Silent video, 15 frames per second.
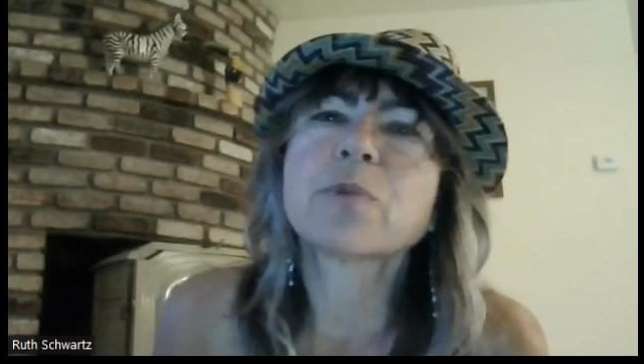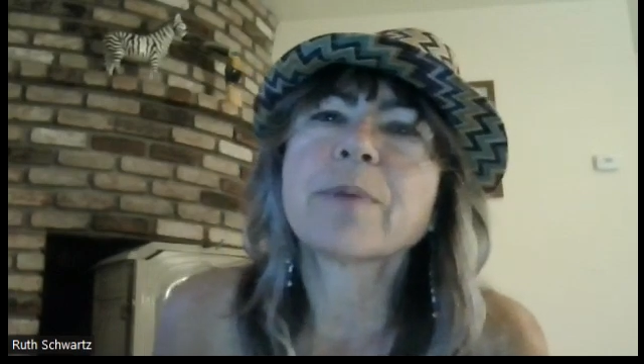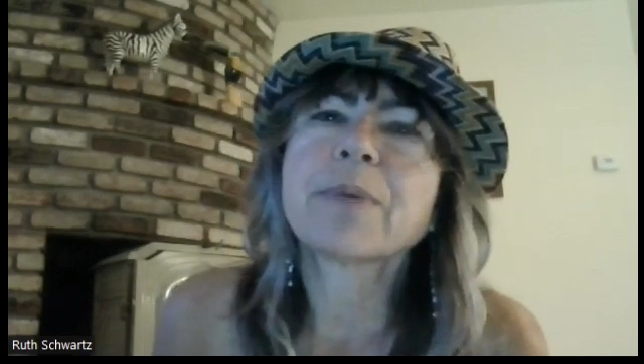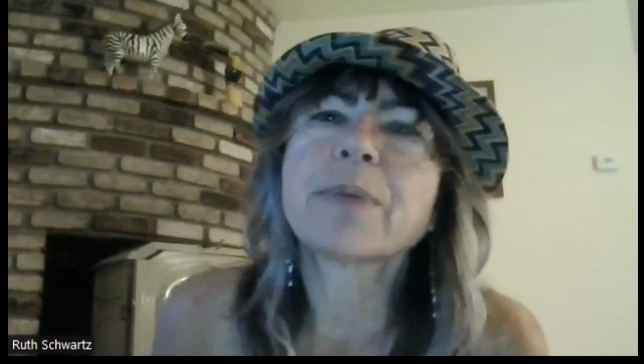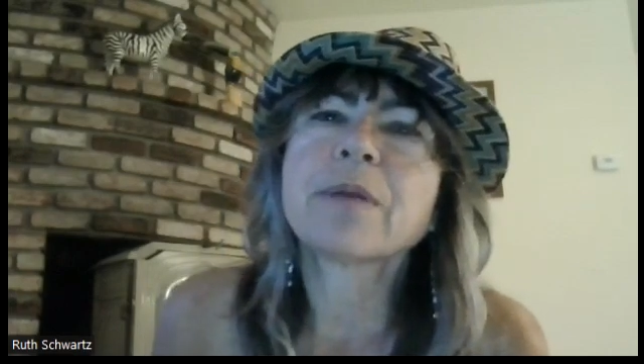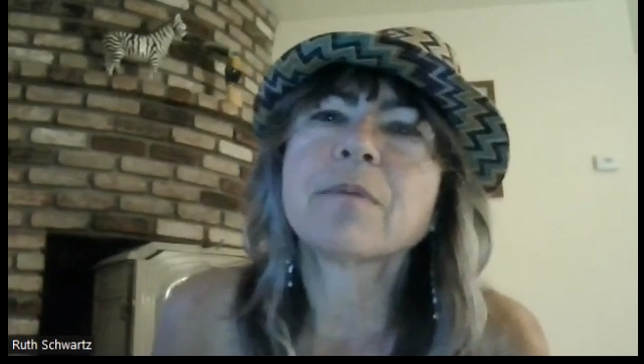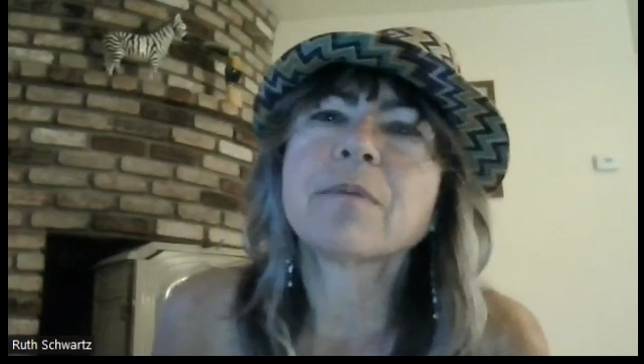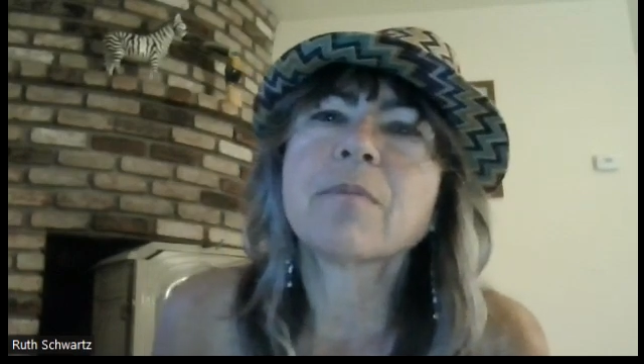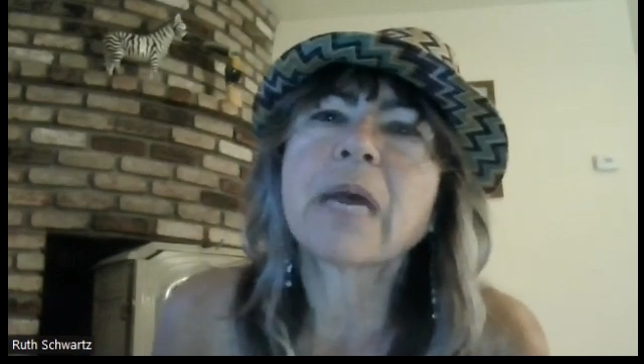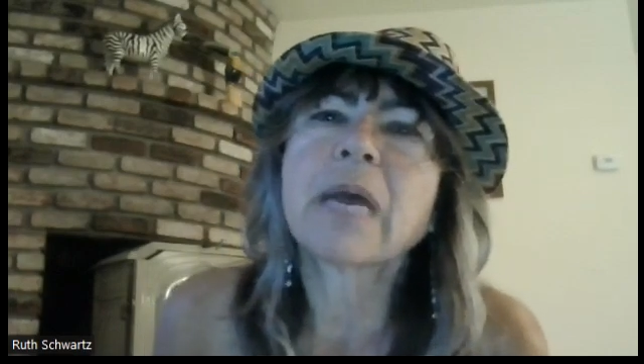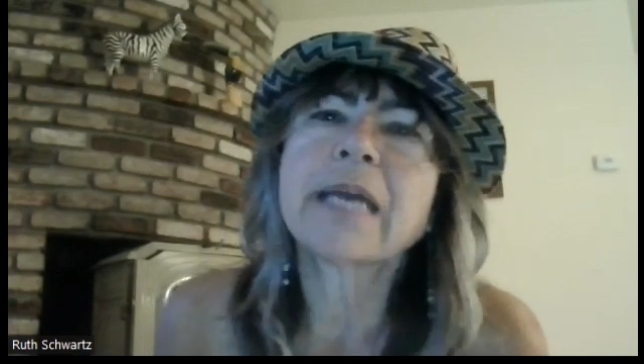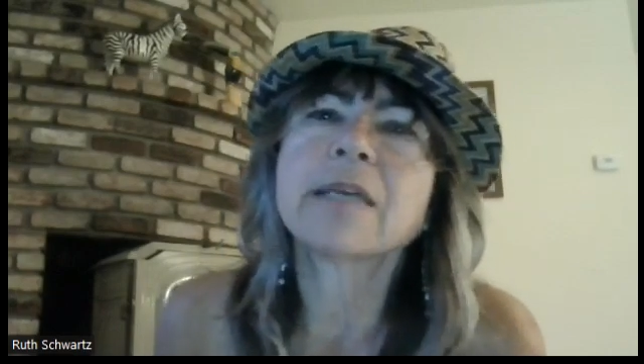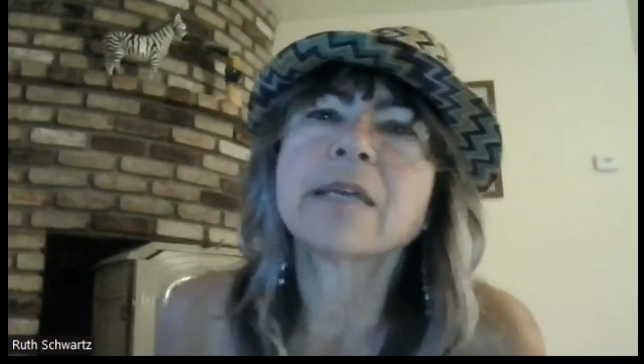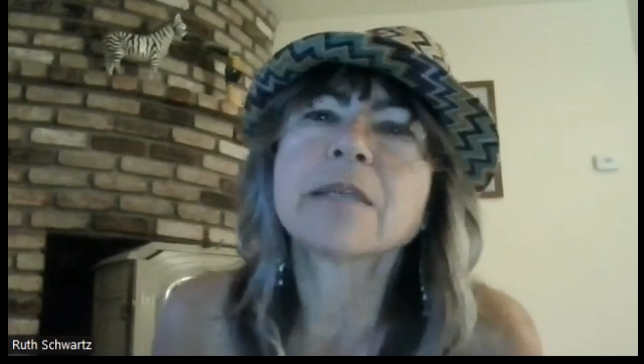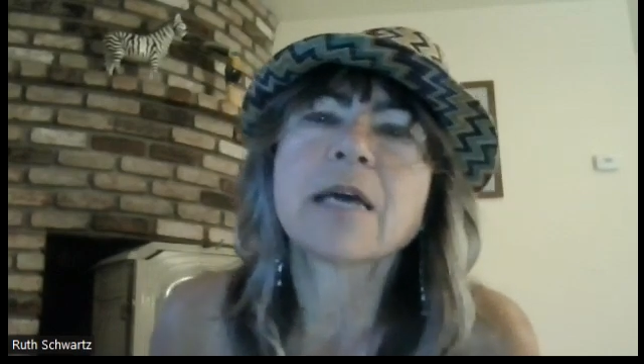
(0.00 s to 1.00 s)
women
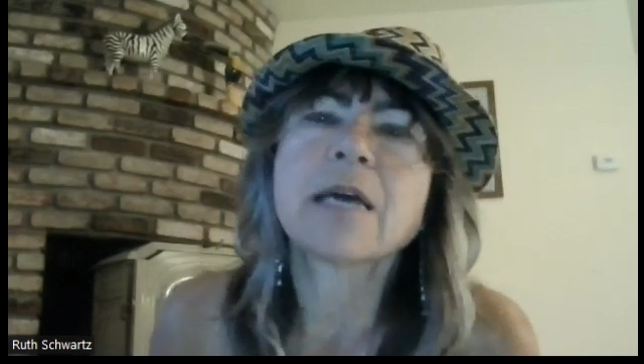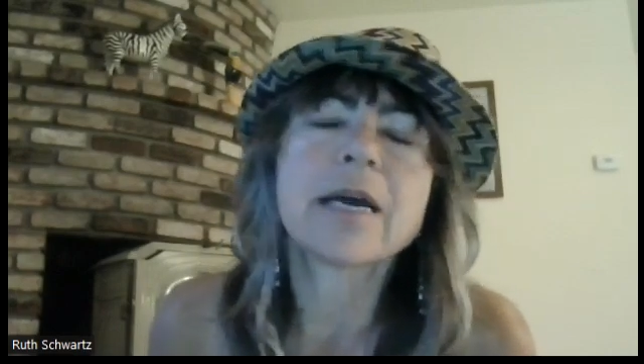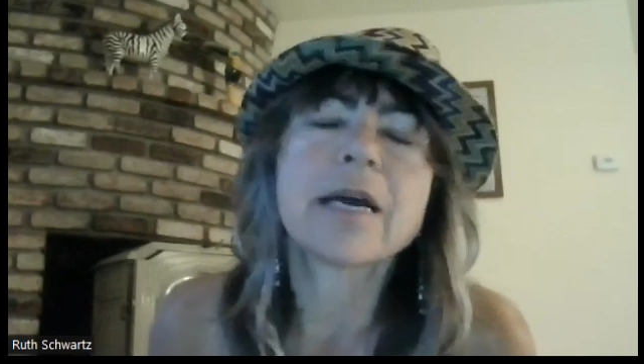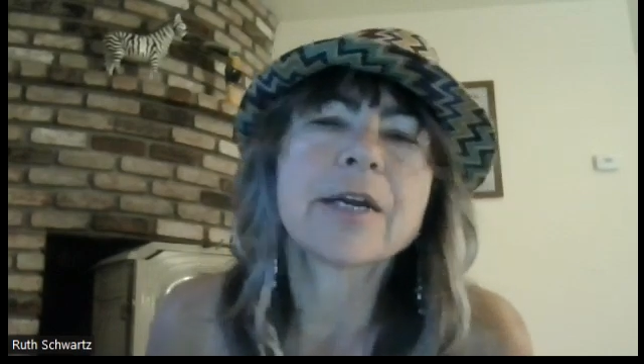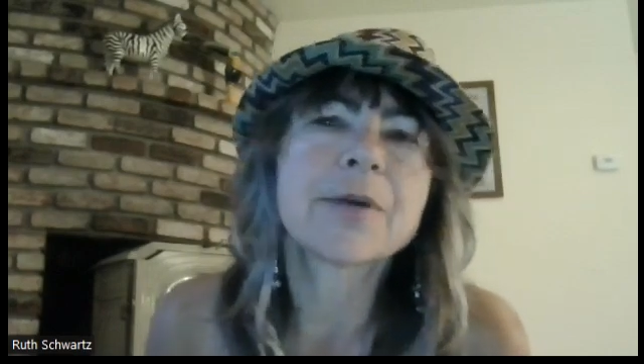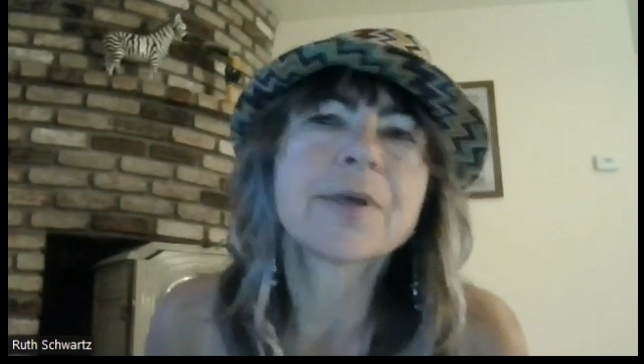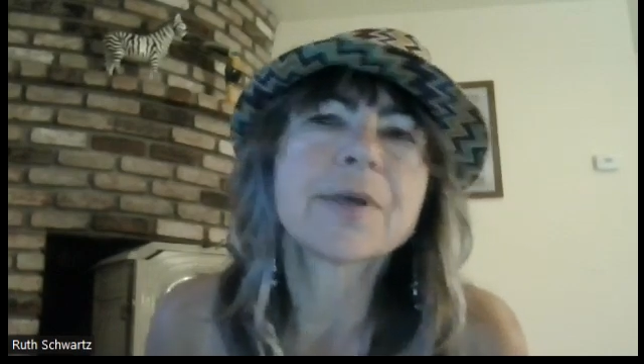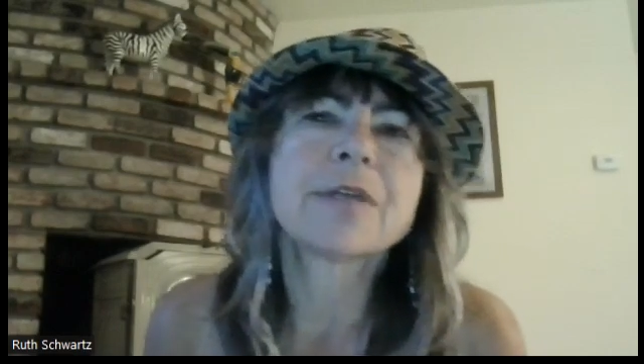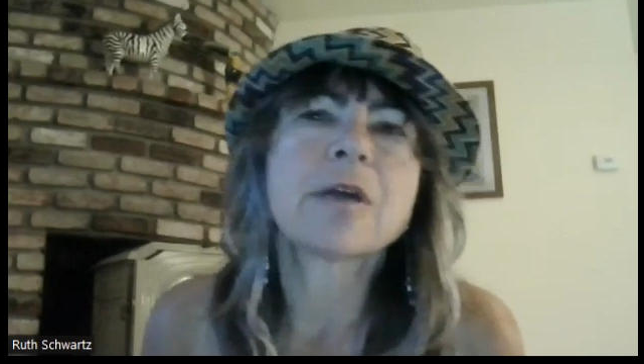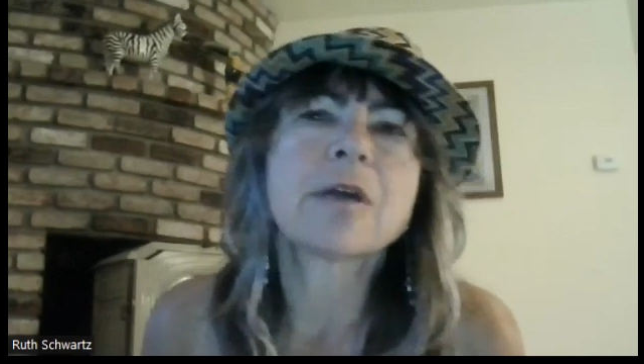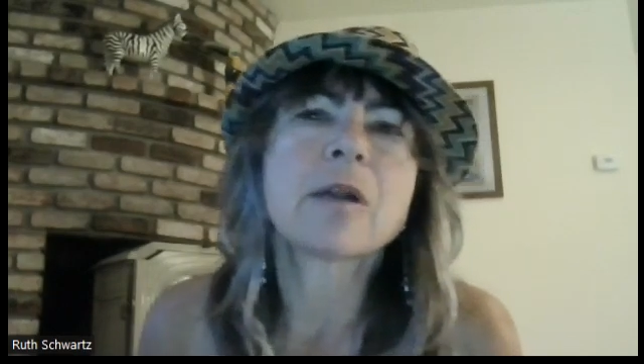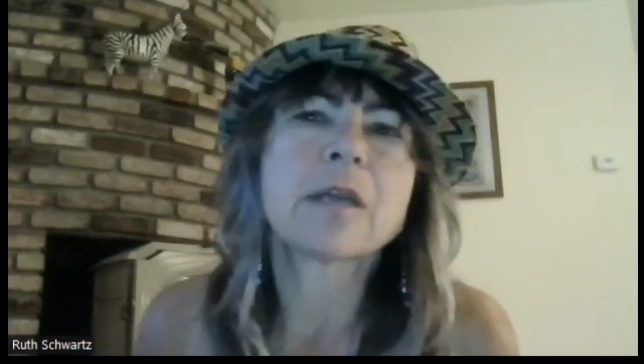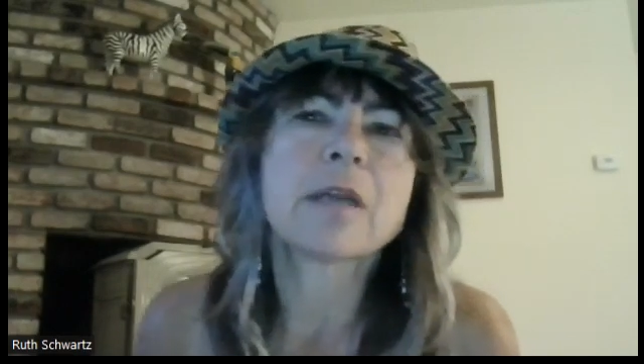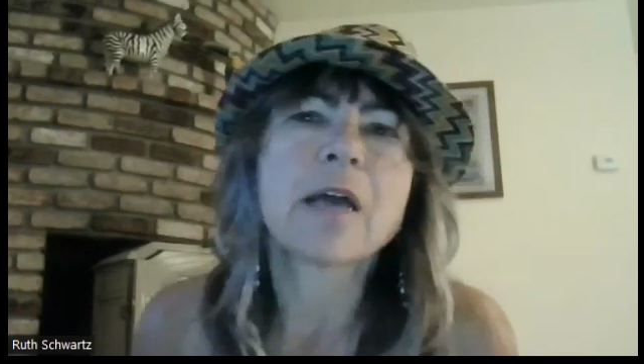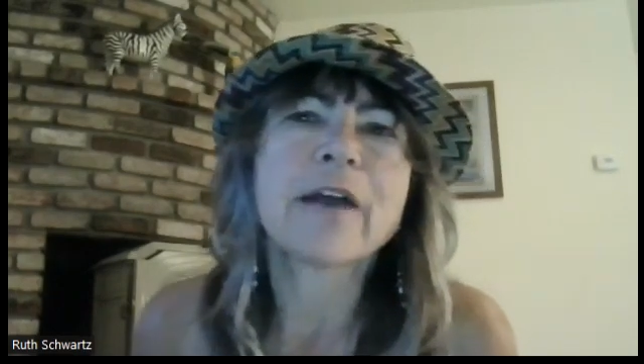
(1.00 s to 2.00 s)
my entire
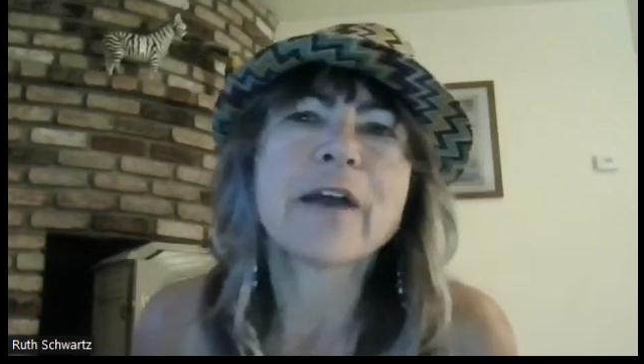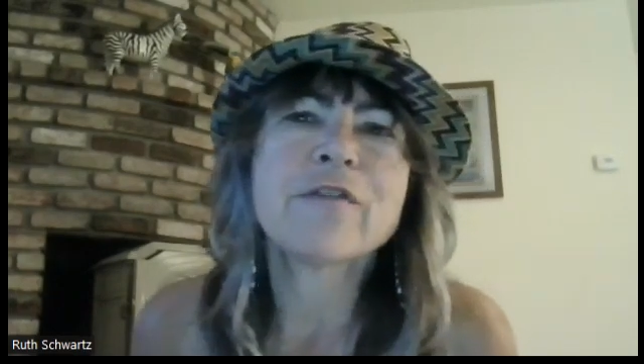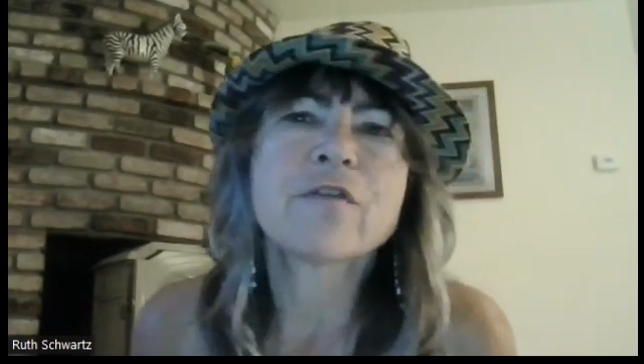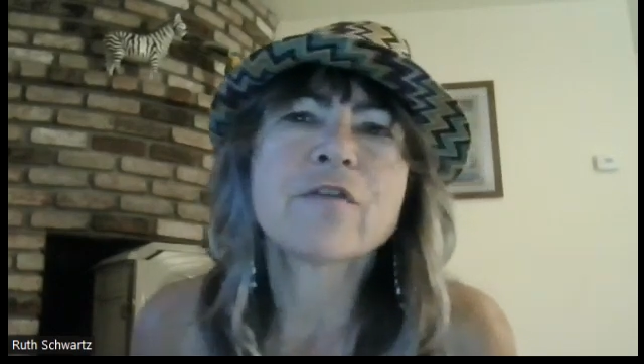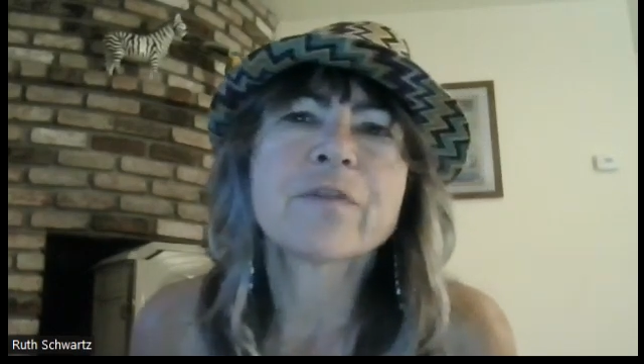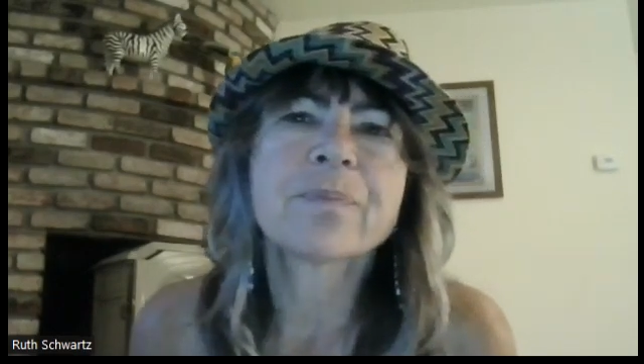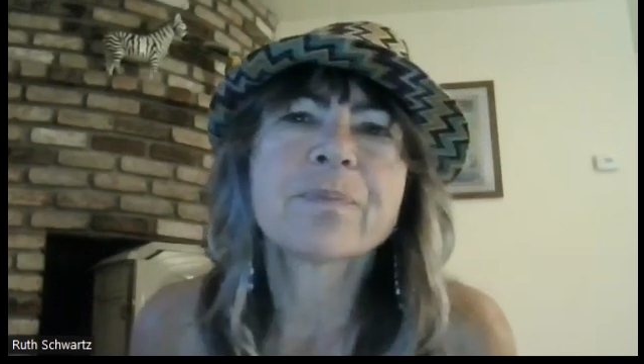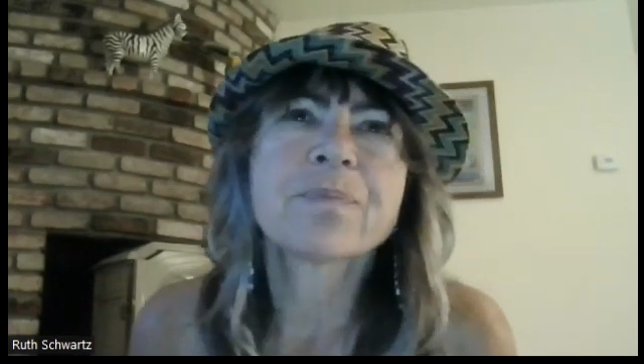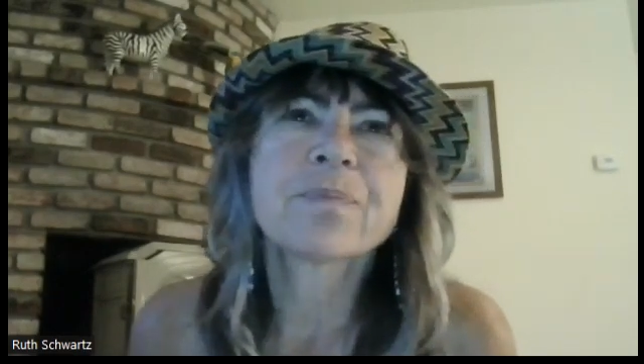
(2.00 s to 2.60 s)
adult life.